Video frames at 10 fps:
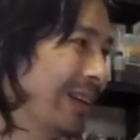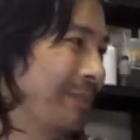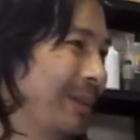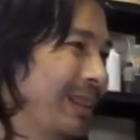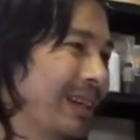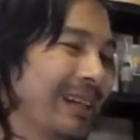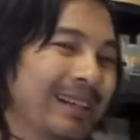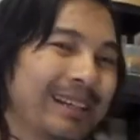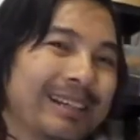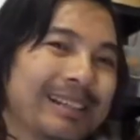type of thing.
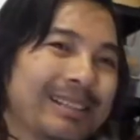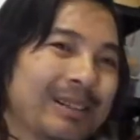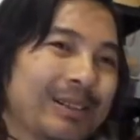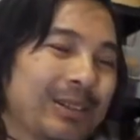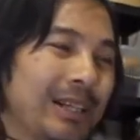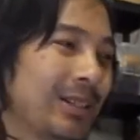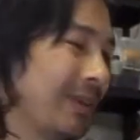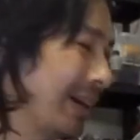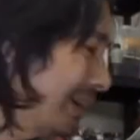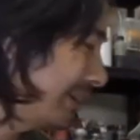So, so that's
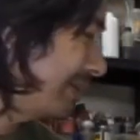why I